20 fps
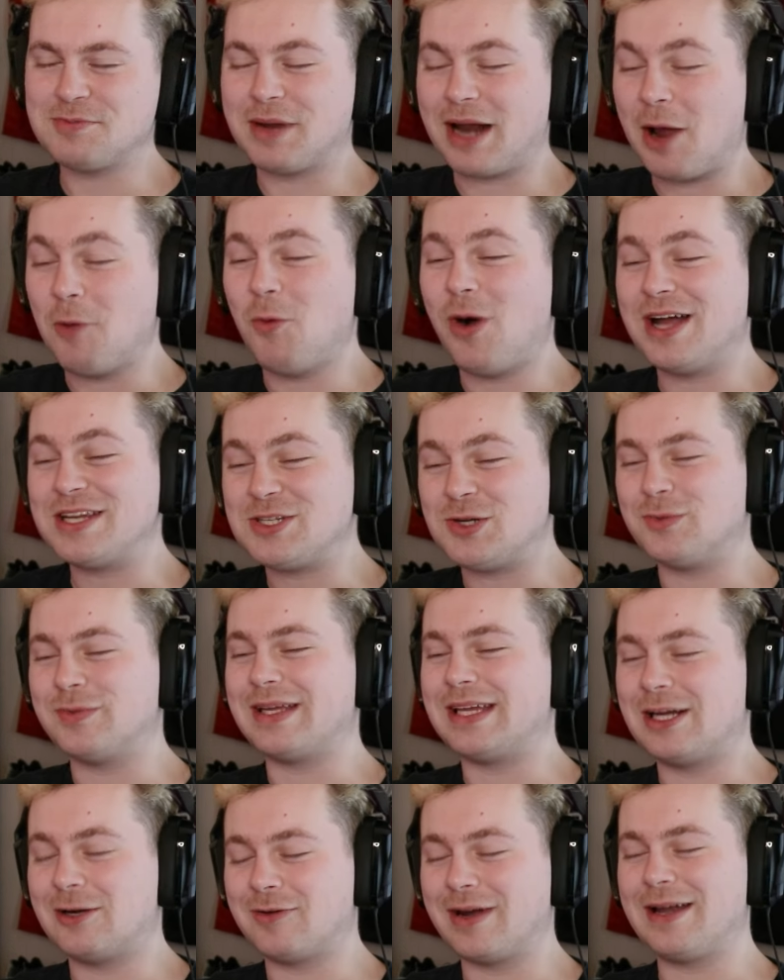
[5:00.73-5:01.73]
But I want to
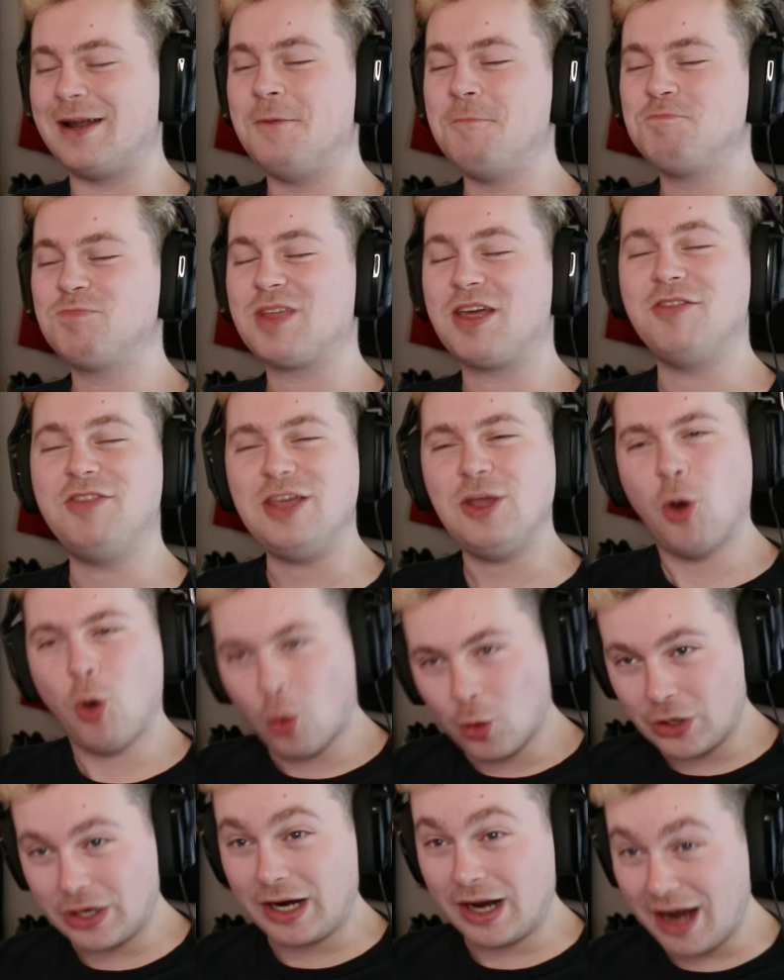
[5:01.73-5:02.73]
reiterate the
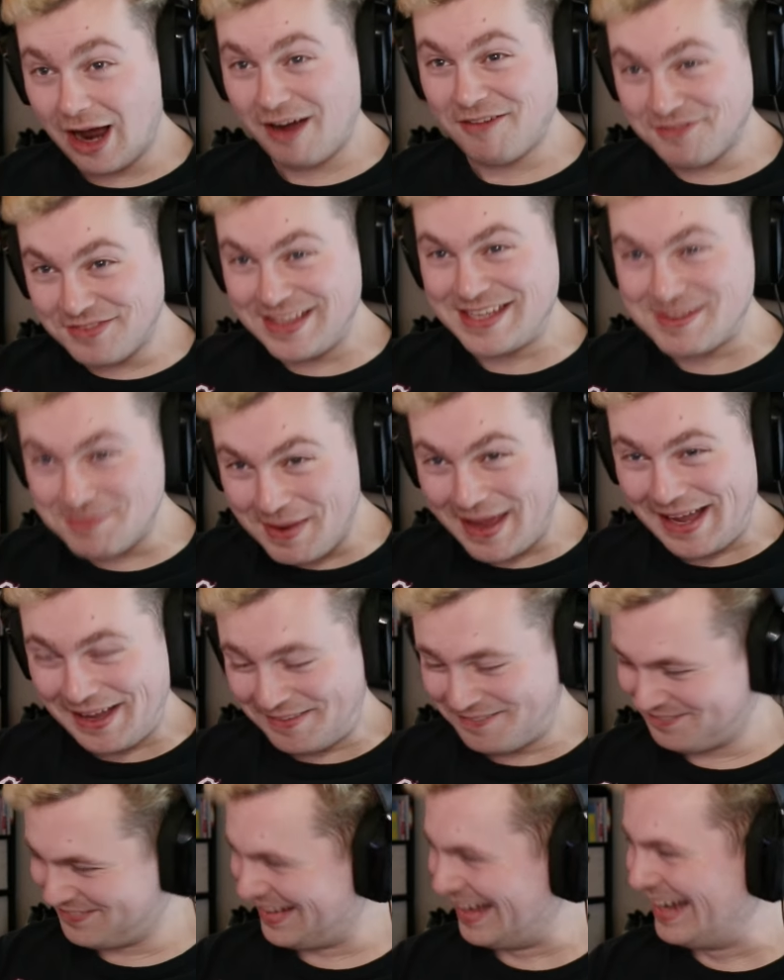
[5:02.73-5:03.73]
aura of this man.